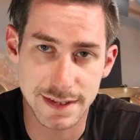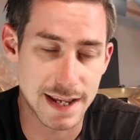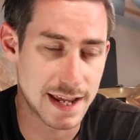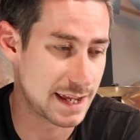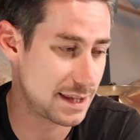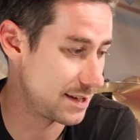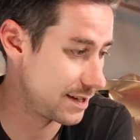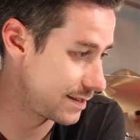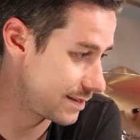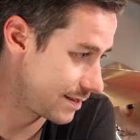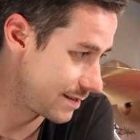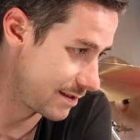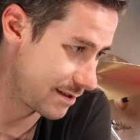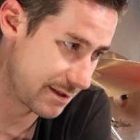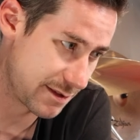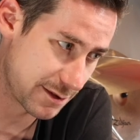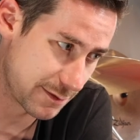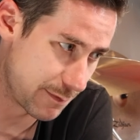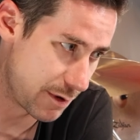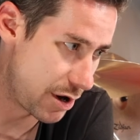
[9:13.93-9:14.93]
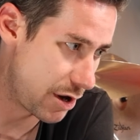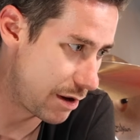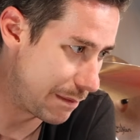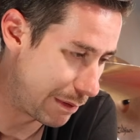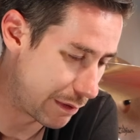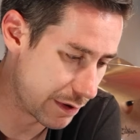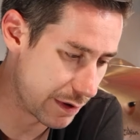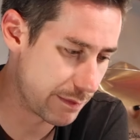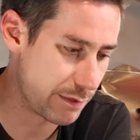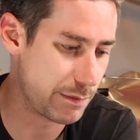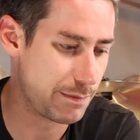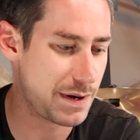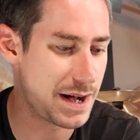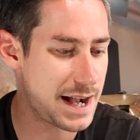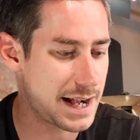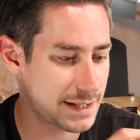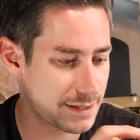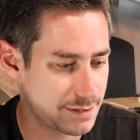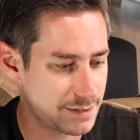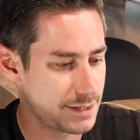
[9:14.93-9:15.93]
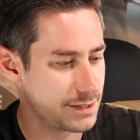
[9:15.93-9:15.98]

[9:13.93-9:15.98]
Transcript: And this small portable box,